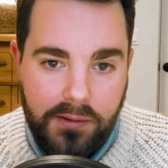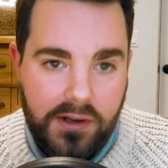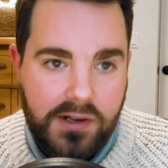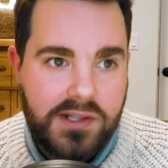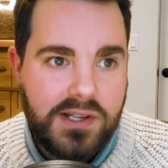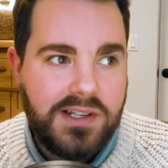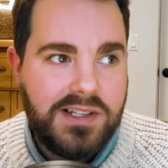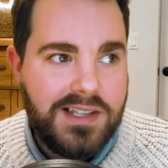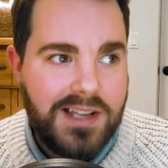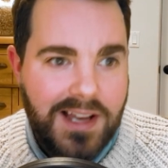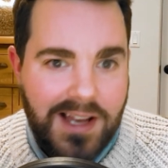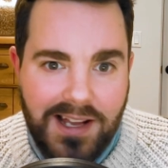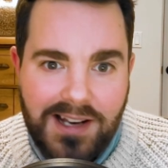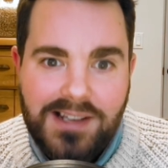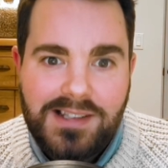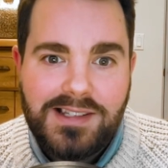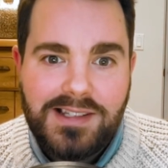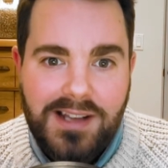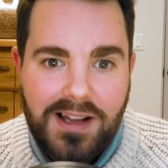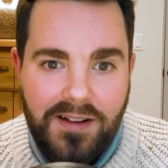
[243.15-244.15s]
There's a ton
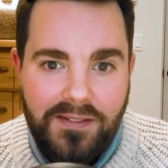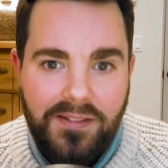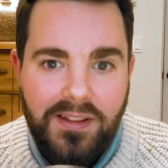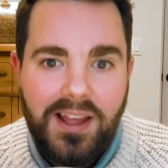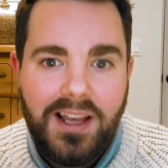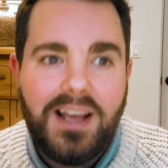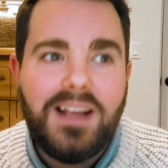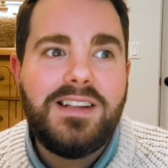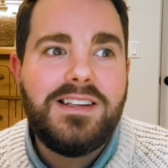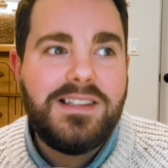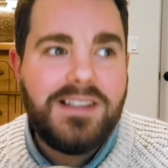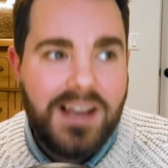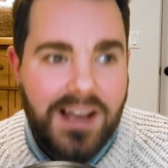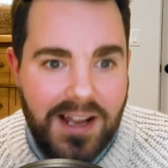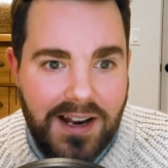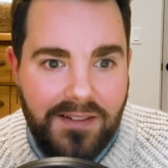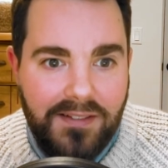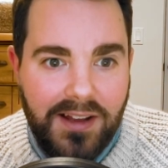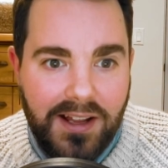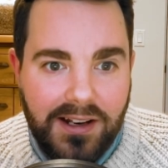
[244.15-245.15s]
of stuff, like a
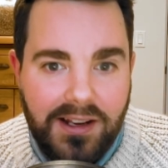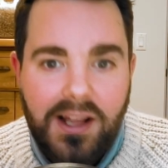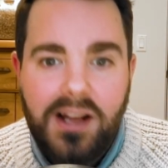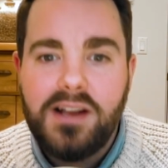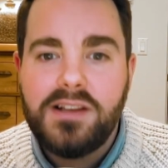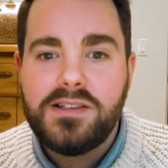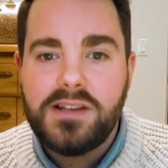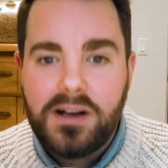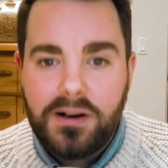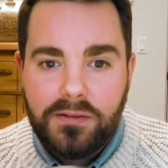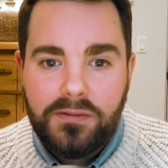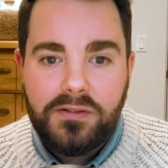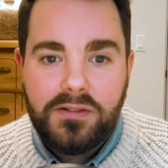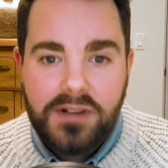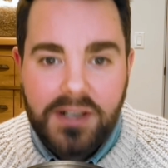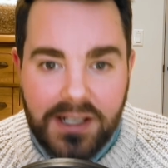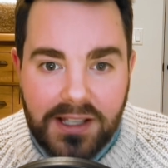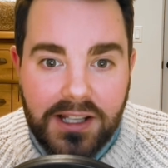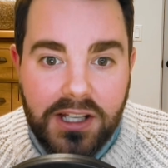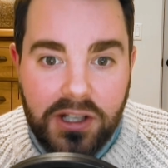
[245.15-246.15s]
ton of it, and it's all
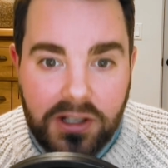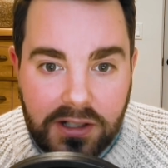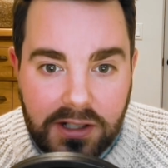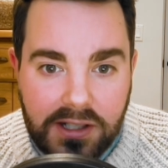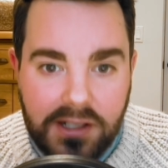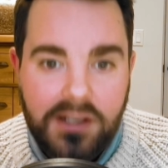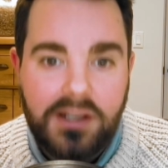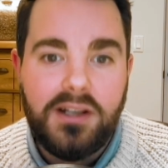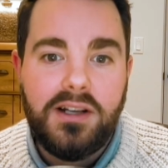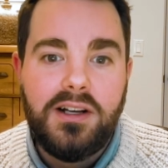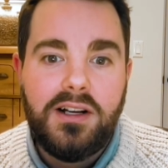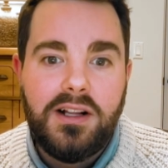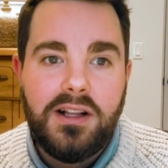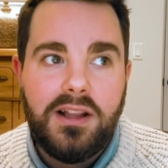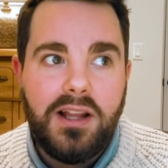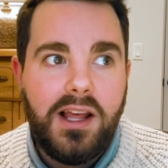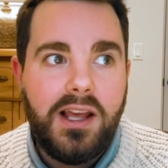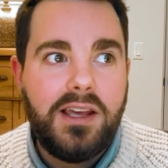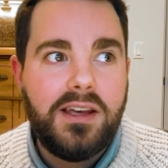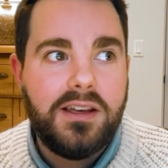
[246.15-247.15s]
really good.
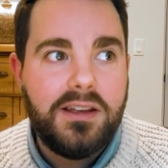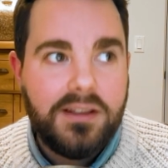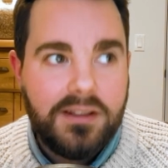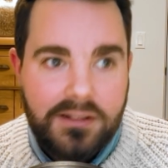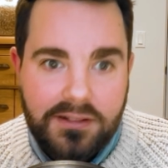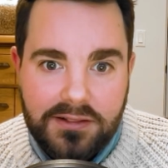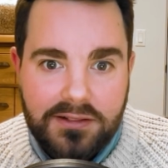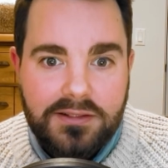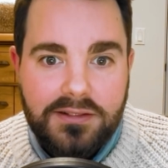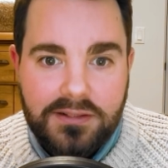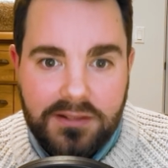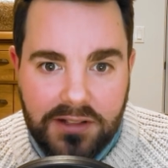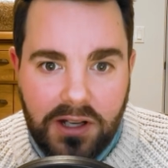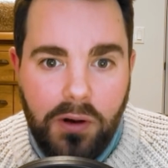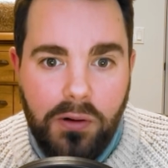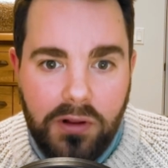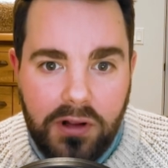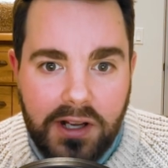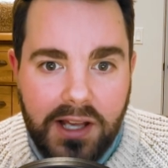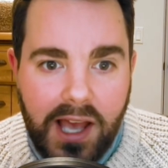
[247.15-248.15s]
Like,
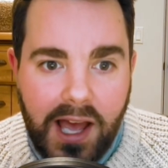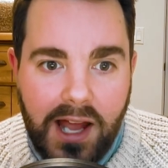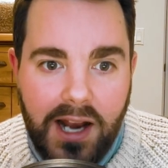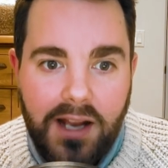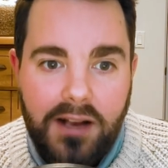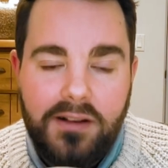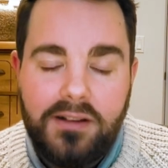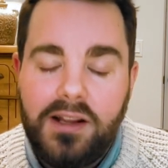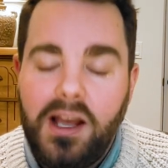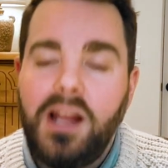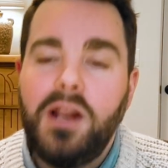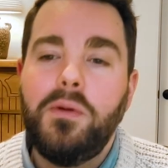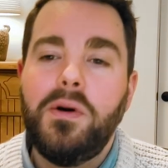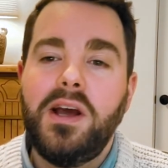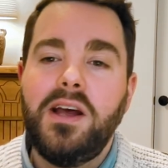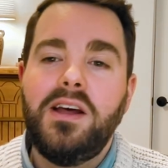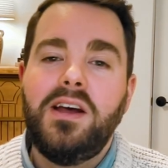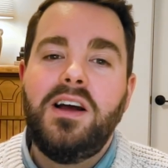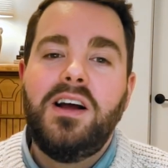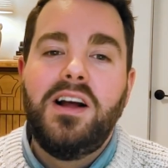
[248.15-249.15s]
go look at it.
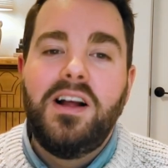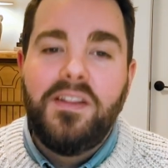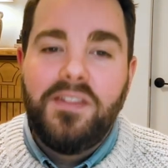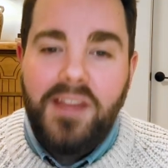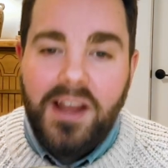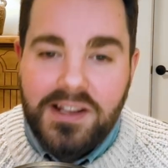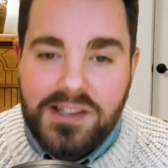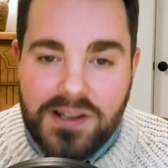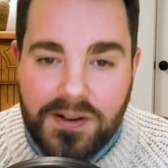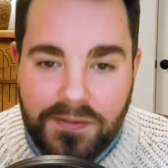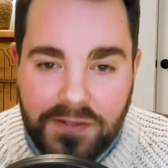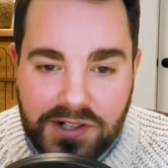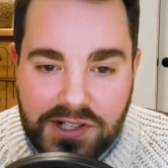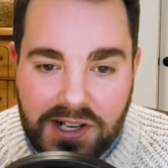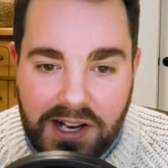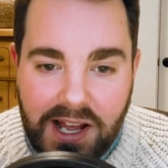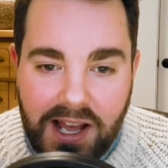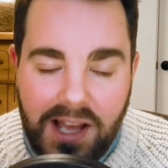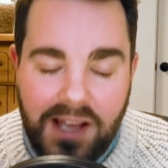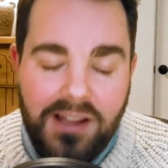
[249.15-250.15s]
Anyway, that's it for
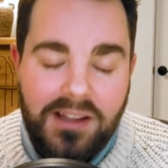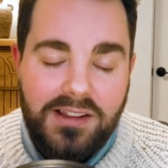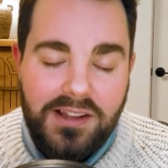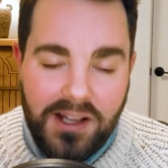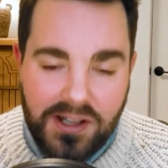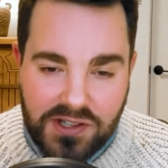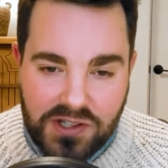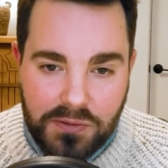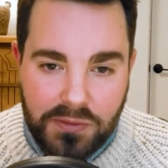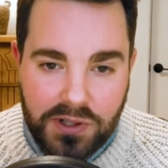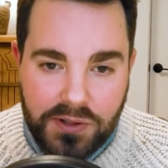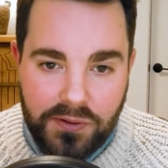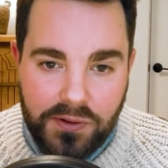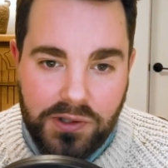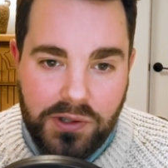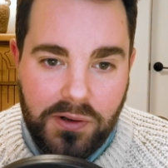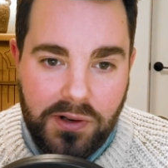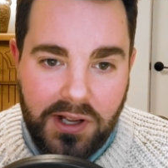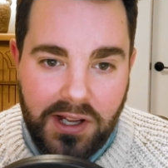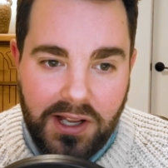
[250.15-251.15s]
today. Thanks so much for
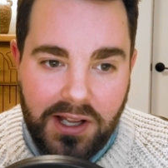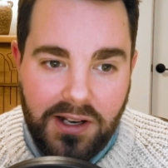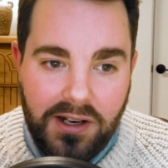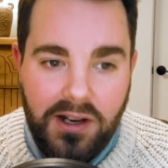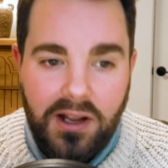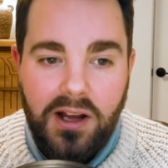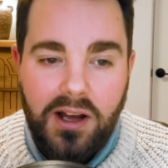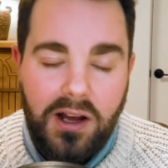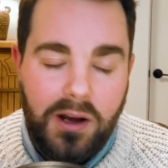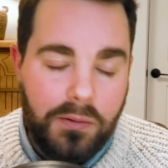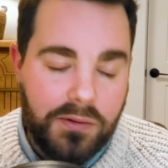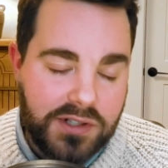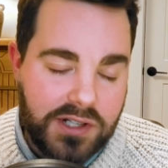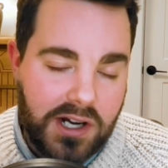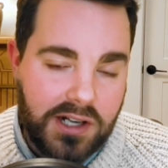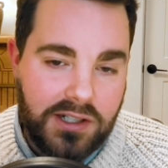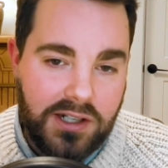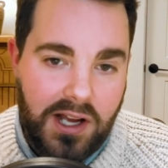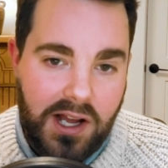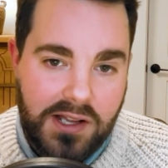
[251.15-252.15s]
tuning in. We'll
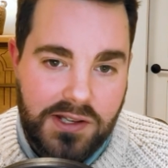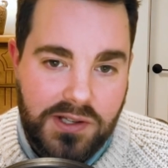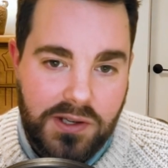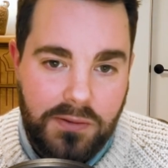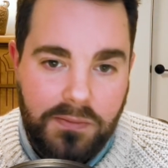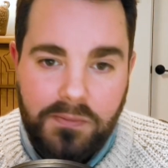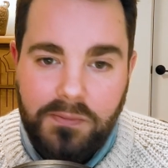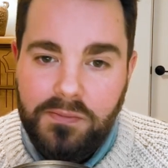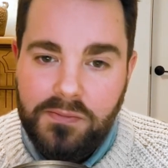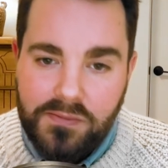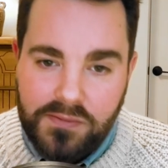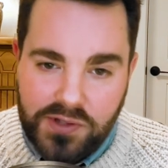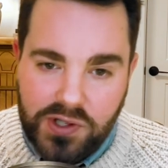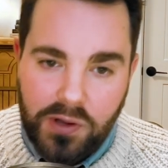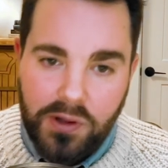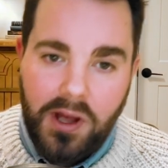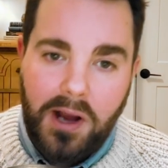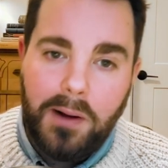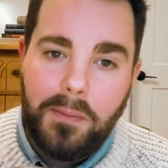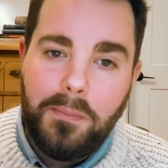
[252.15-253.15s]
talk to you guys soon.
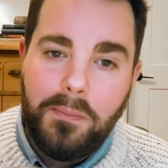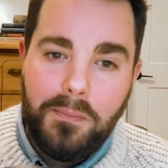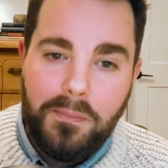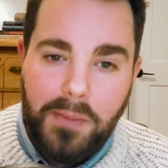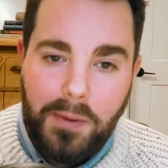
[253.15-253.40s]
So long.